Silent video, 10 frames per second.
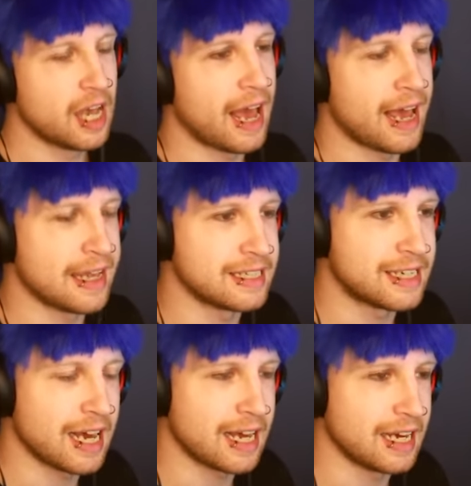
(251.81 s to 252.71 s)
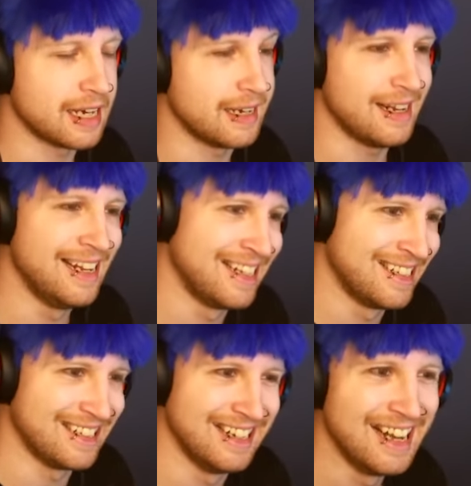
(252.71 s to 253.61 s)
And, uh,
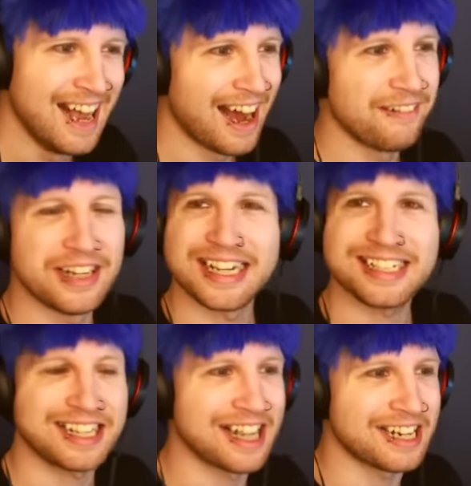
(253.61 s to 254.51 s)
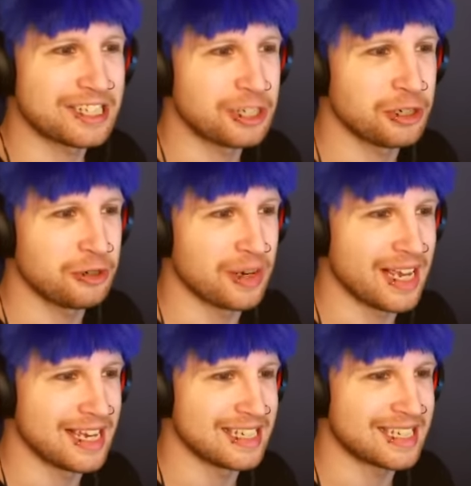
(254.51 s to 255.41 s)
I mean, that's the thing, too,
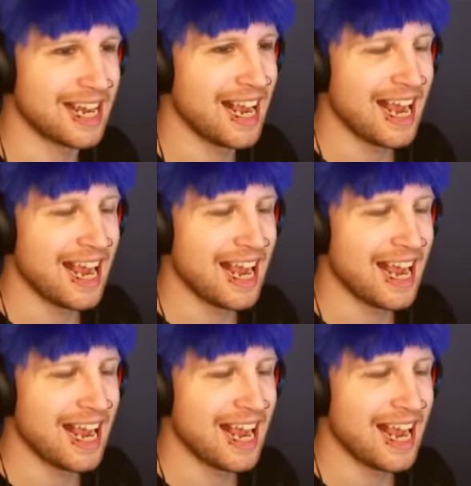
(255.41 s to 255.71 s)
is